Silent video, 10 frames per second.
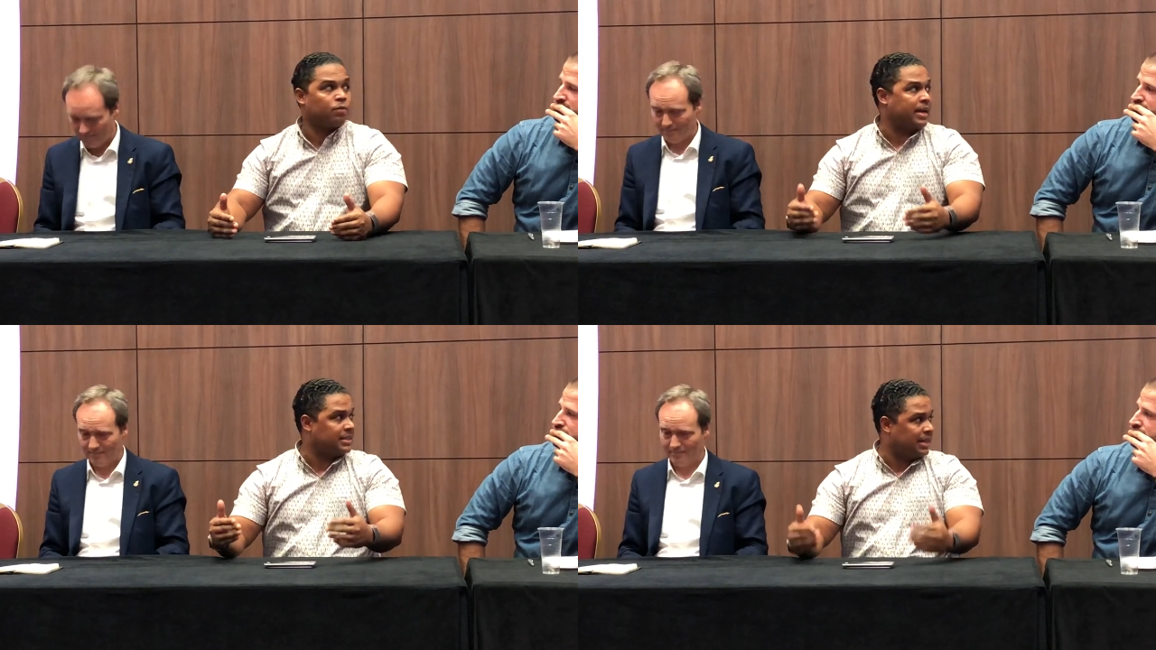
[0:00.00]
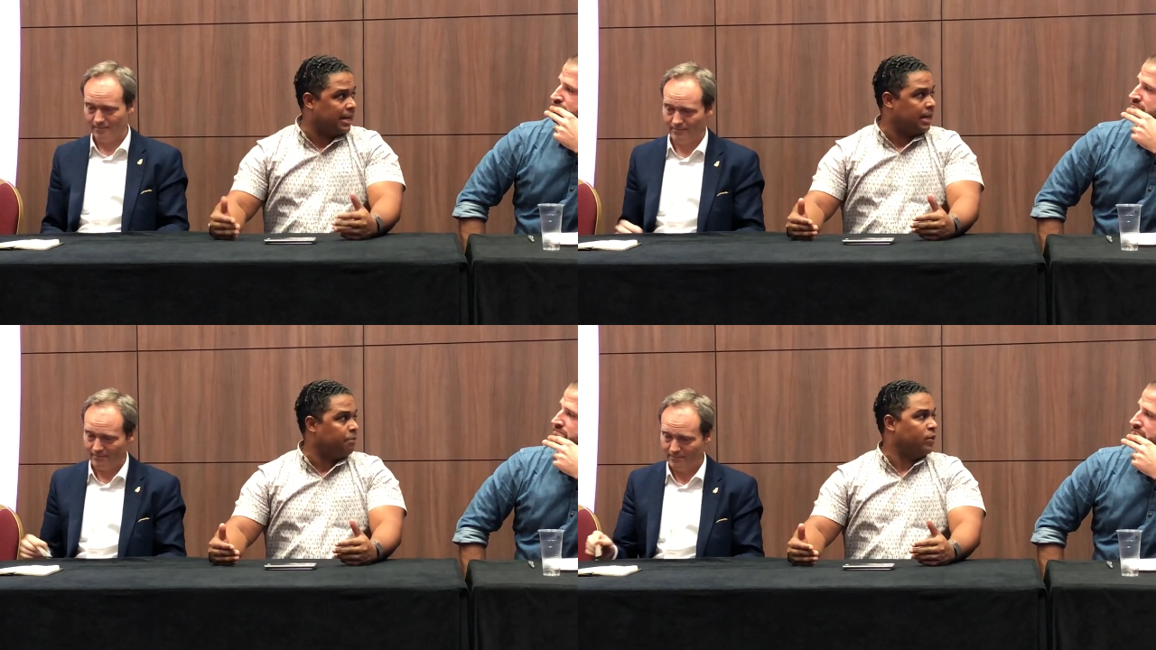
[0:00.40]
Speaker 1: the right
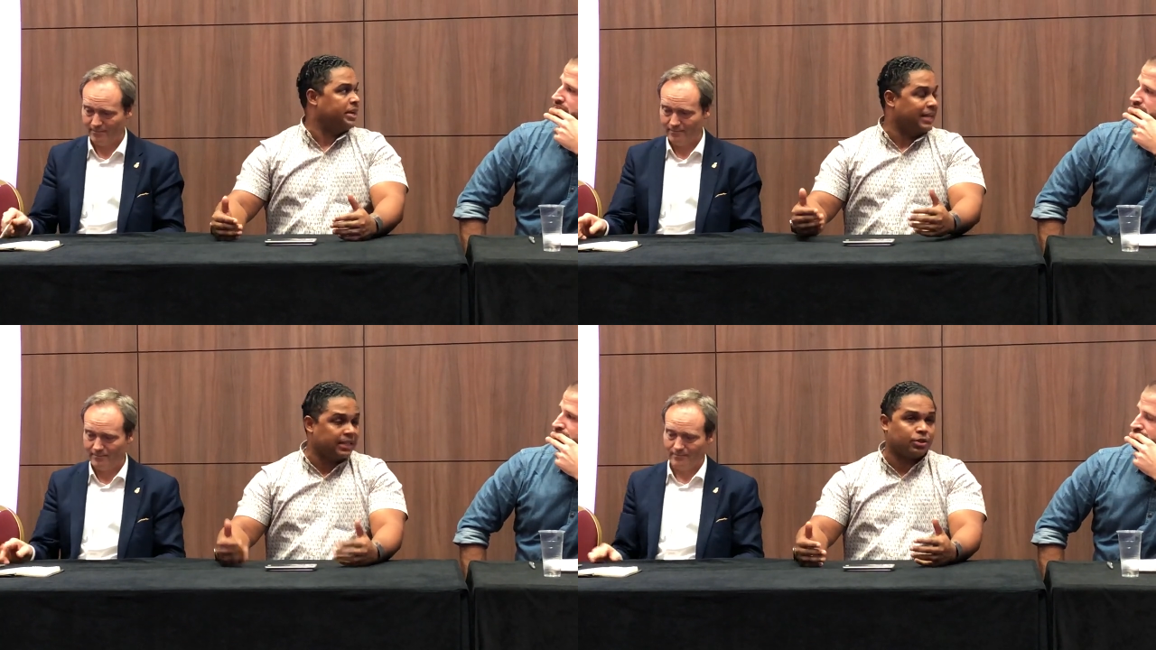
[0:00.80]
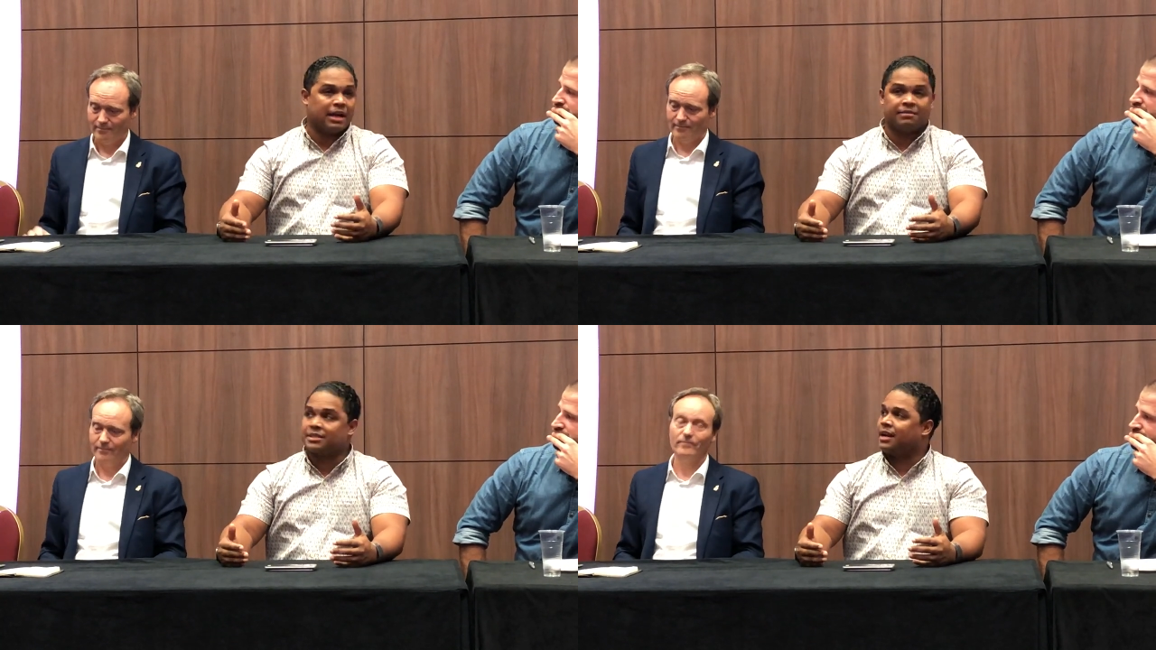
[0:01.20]
time. We need to
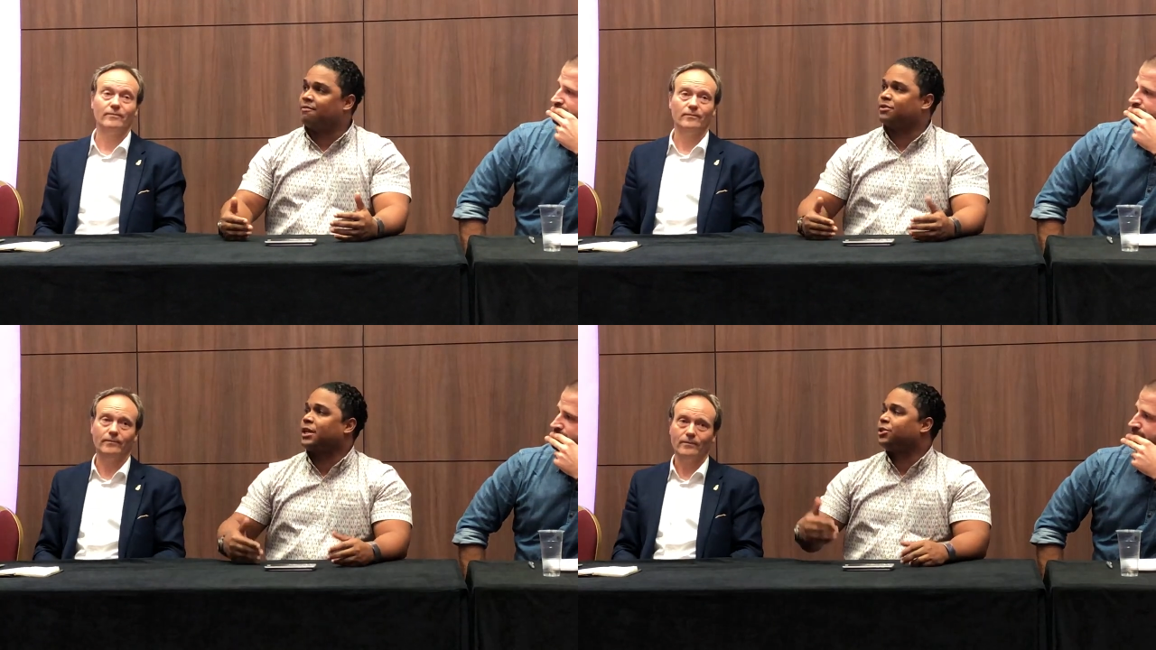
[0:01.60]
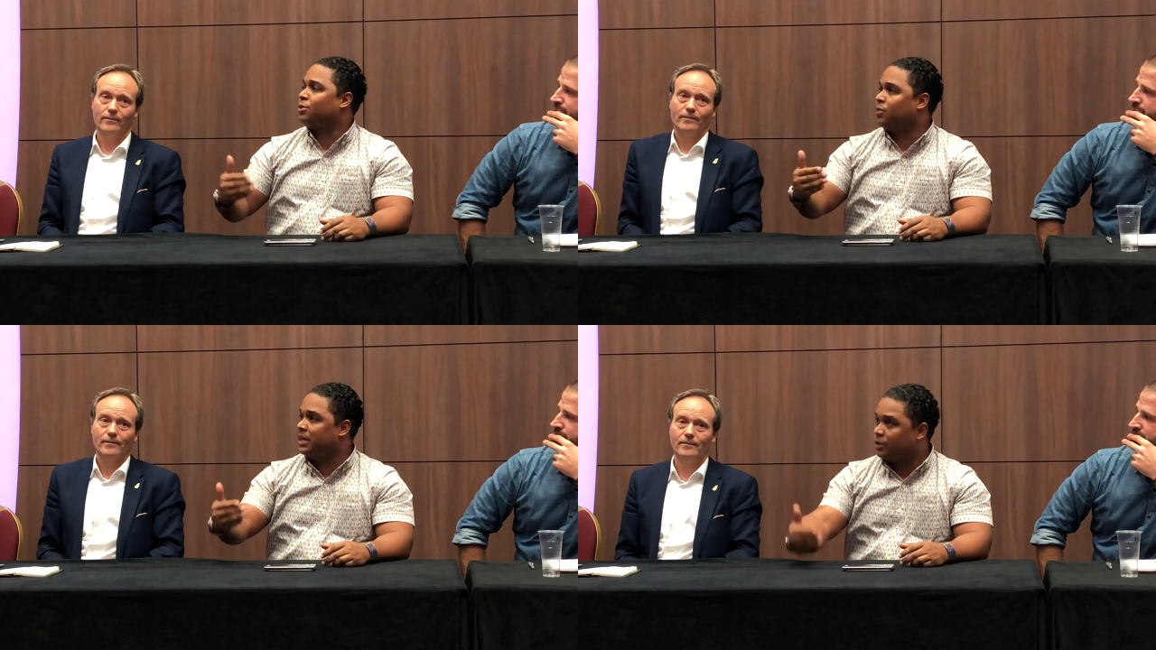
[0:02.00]
have this
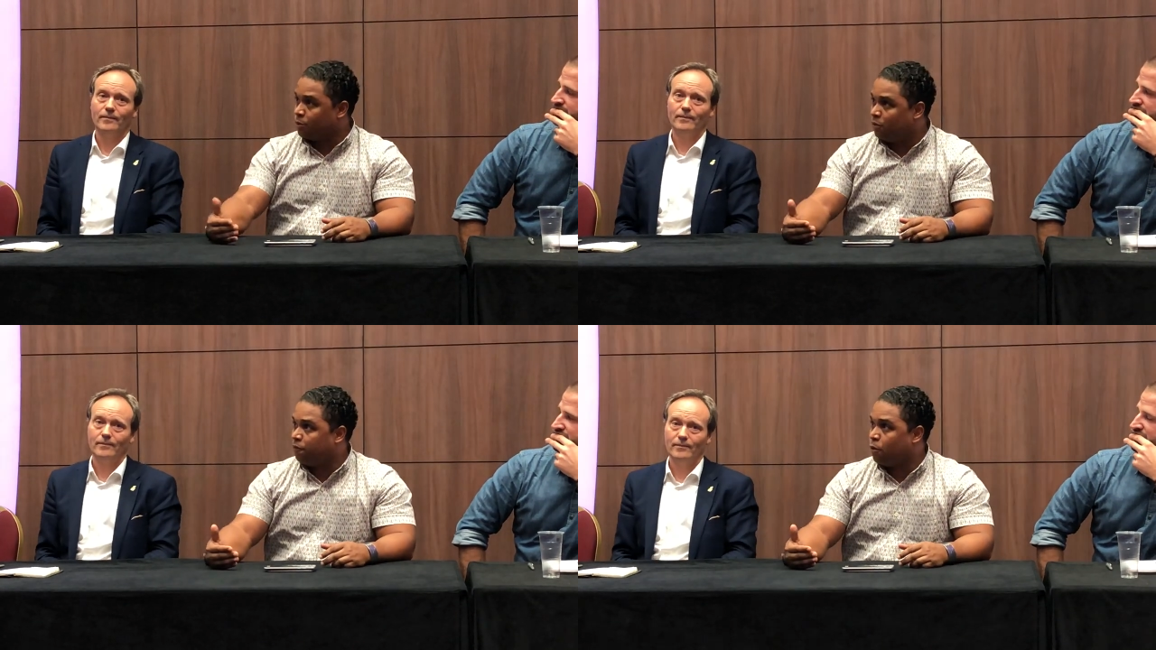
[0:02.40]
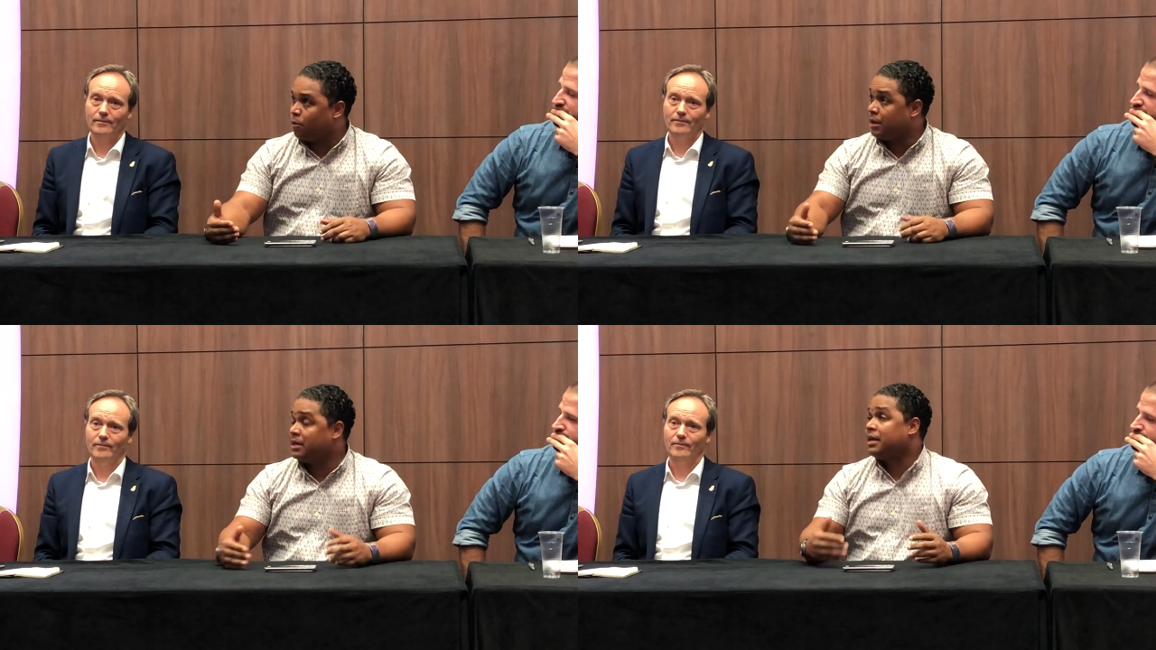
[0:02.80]
conversation, we need to move
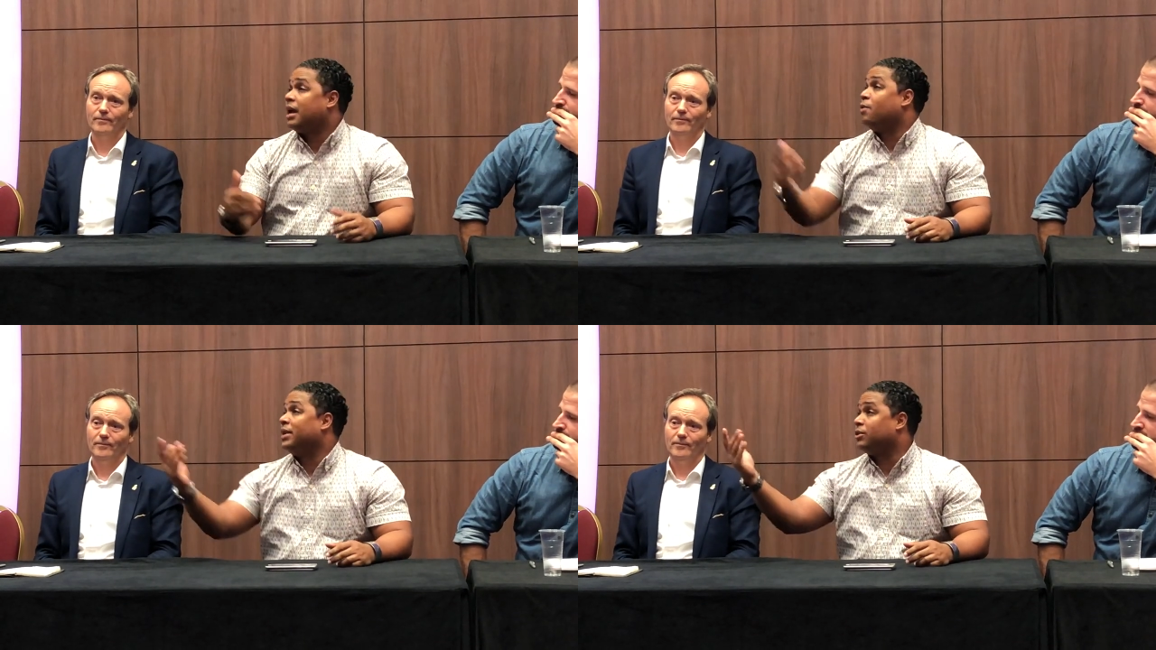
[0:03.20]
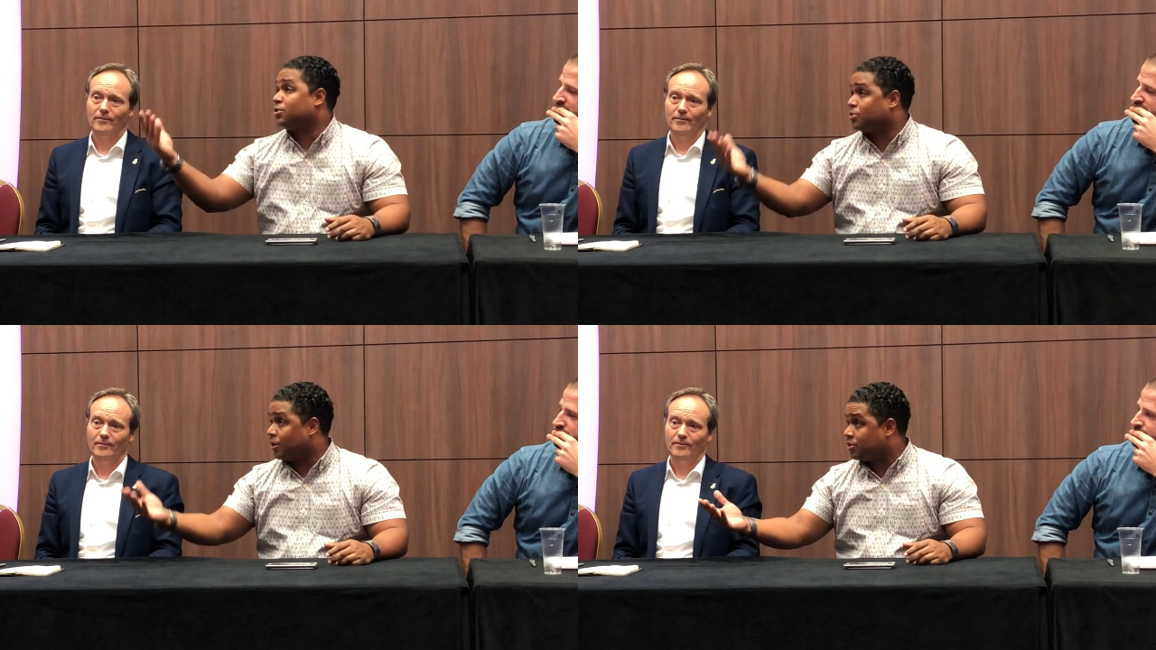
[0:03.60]
forward, and we need to
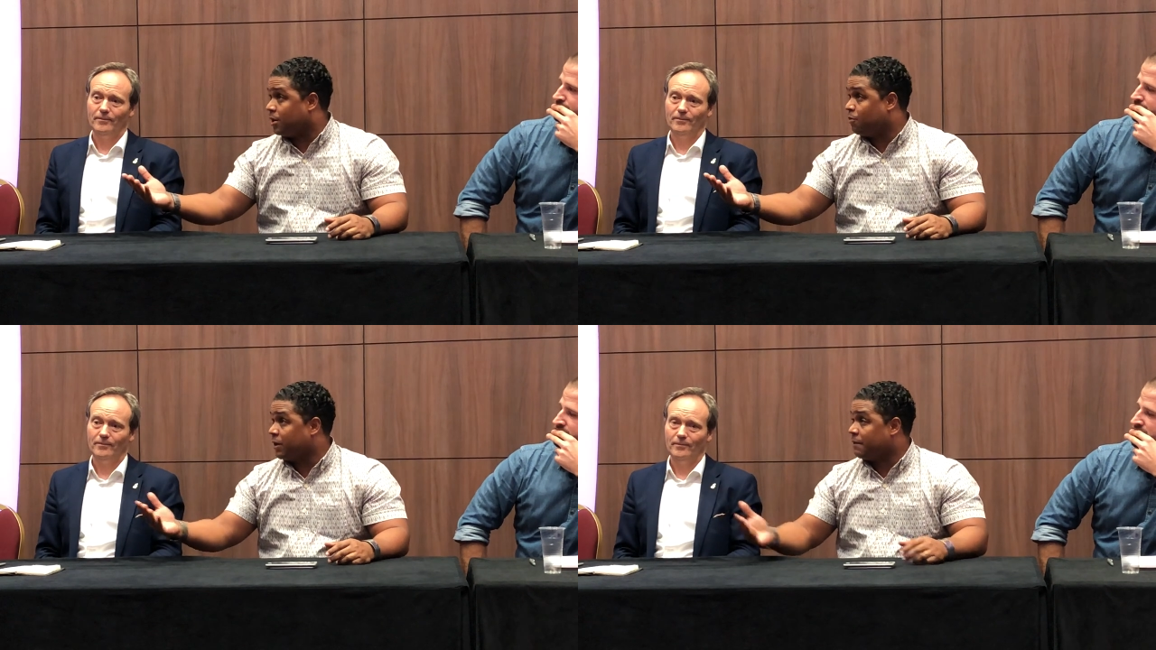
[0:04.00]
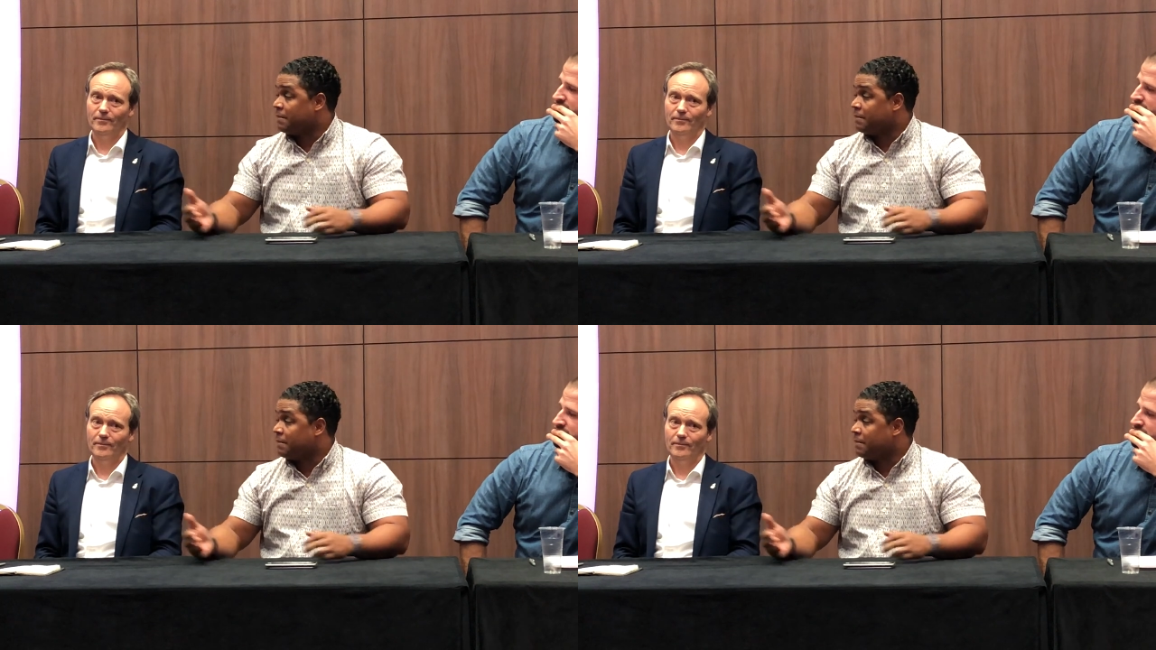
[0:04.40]
start somewhere.